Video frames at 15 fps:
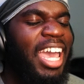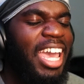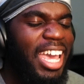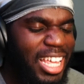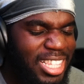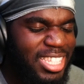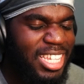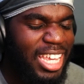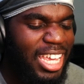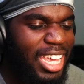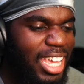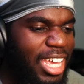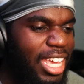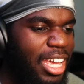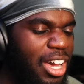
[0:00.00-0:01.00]

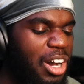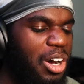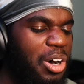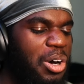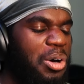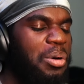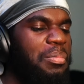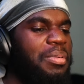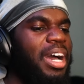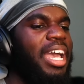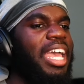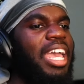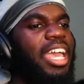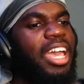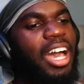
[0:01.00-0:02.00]
Hitting. Uh-huh. Oh
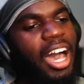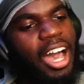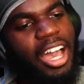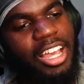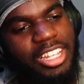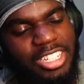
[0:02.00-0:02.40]
my gosh. Hey,